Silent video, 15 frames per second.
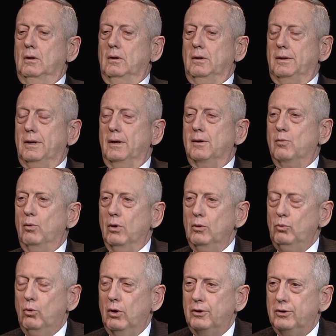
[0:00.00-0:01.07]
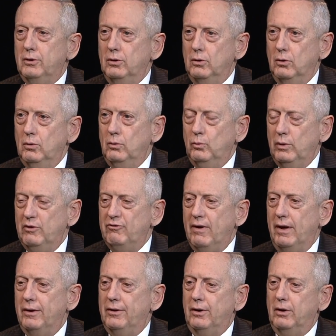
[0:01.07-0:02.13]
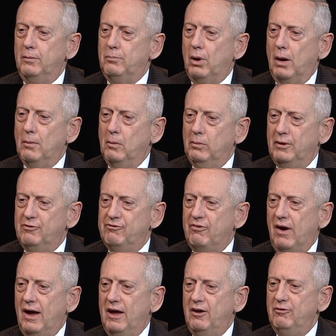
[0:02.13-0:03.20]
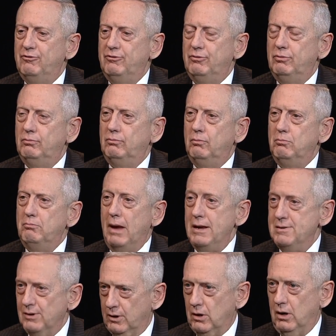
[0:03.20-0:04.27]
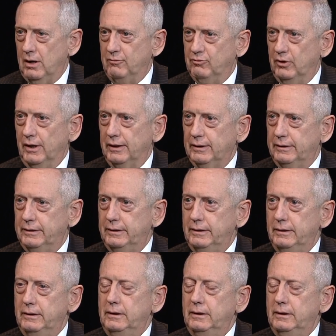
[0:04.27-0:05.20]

Since World War II, we've entered probably 5 major conflicts.